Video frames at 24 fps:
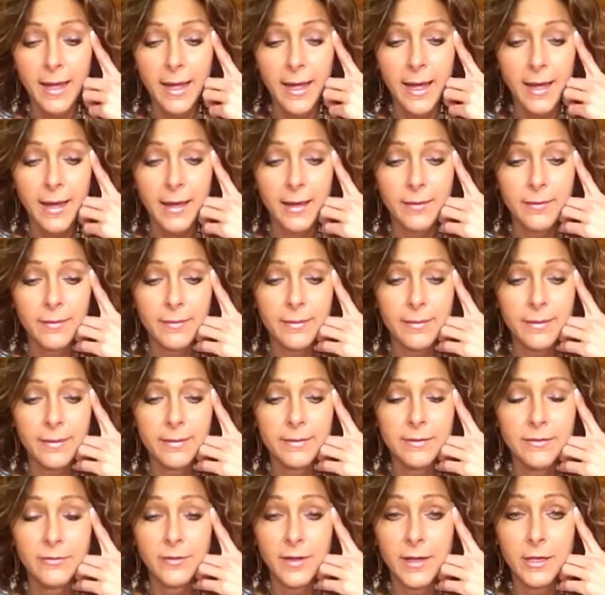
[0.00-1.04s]
I
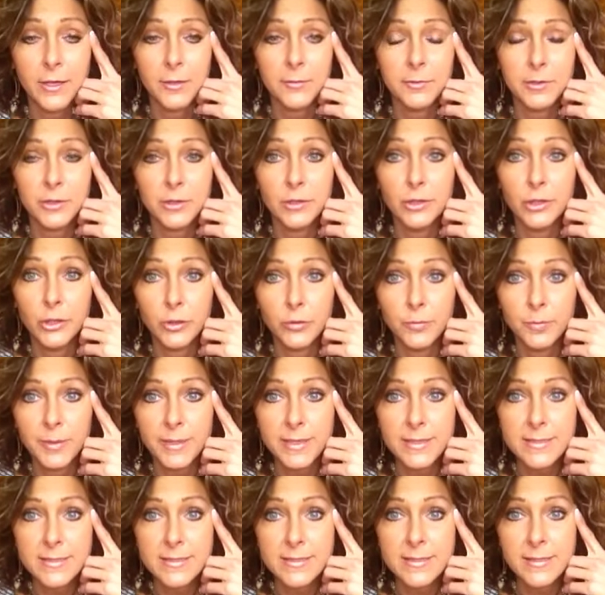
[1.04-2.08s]
developed
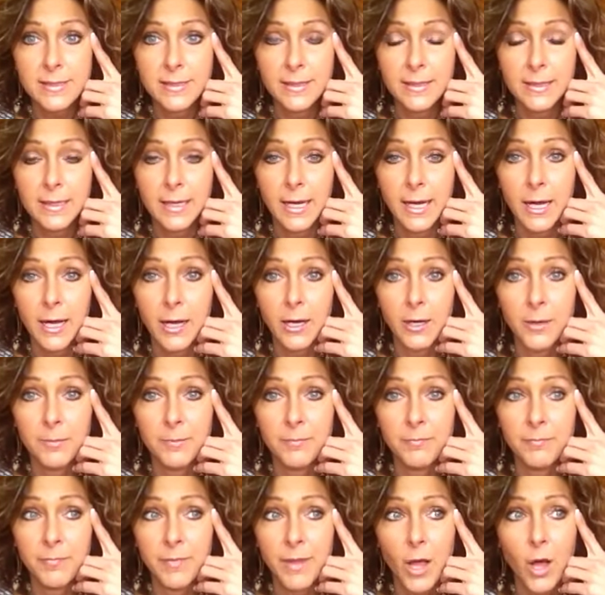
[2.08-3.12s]
lupus, um,
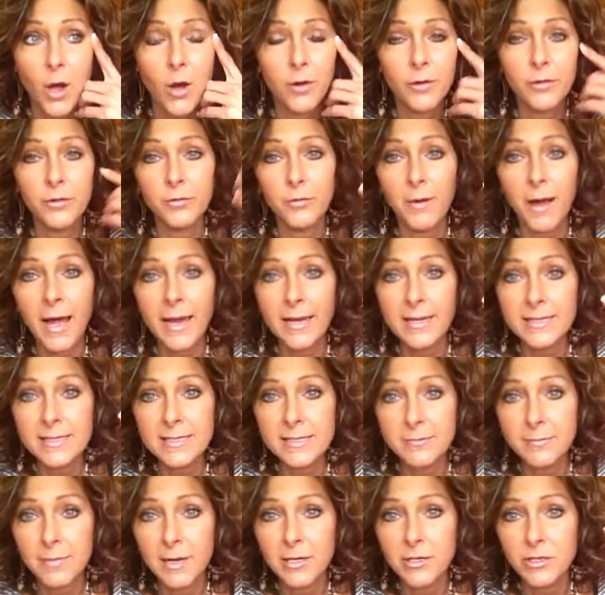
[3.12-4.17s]
arthritis
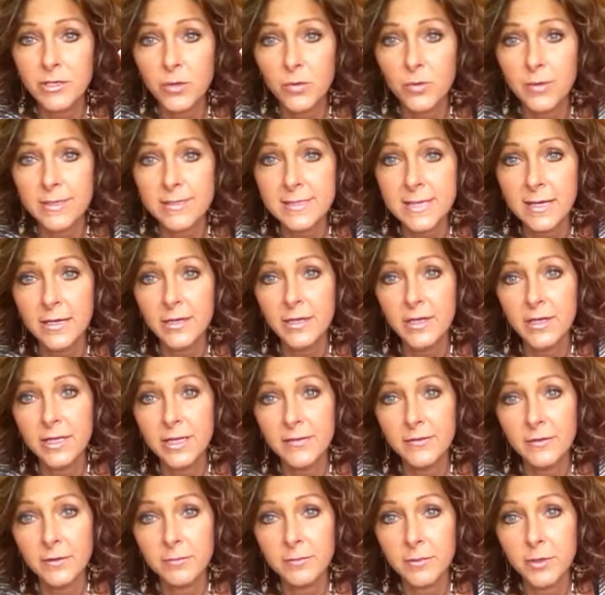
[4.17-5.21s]
in my joints. I couldn't
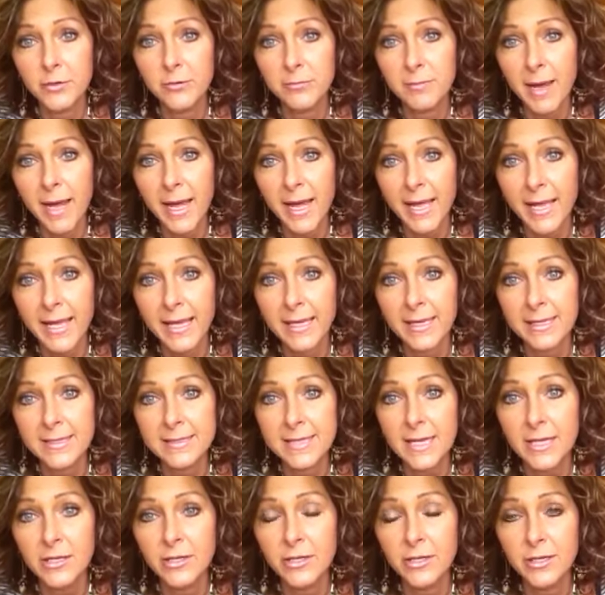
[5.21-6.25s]
even move my hands.
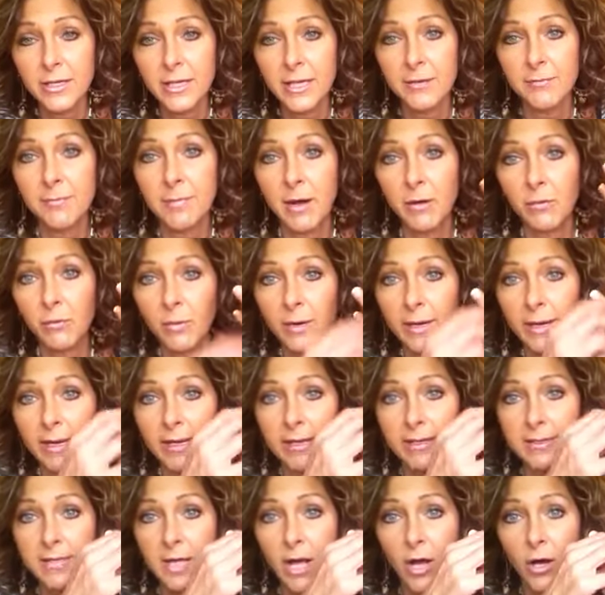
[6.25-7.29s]
I couldn't get my
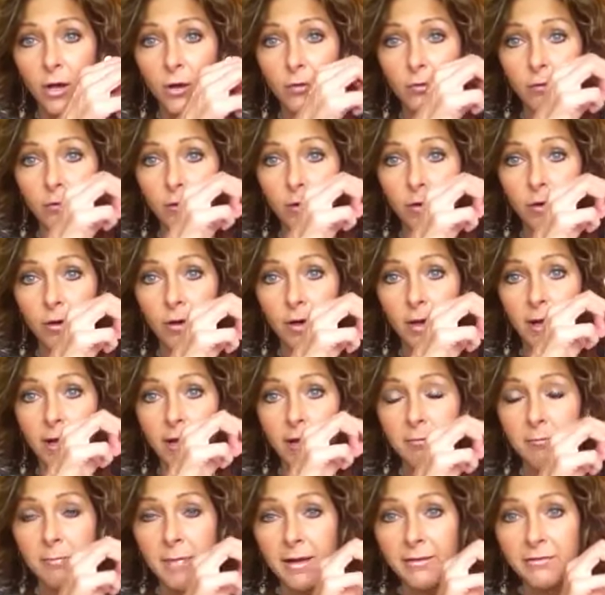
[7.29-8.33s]
rings over
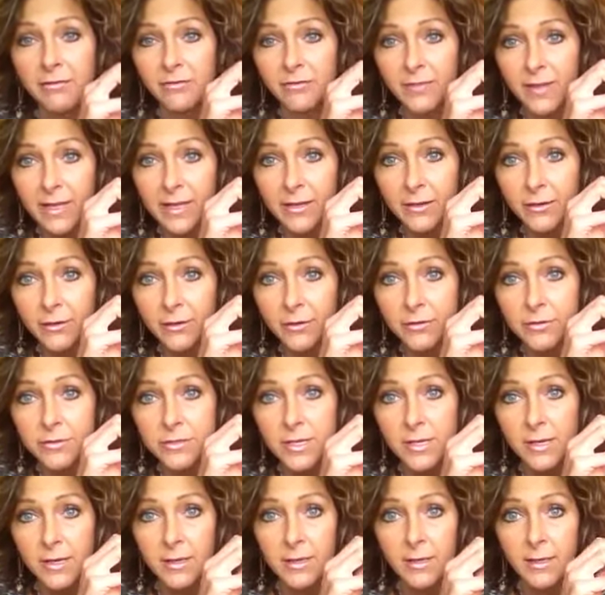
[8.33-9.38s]
my fingers.
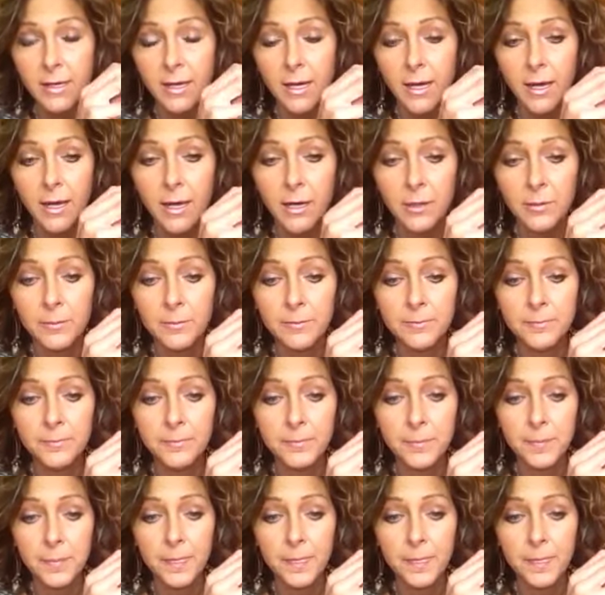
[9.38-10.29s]
Um,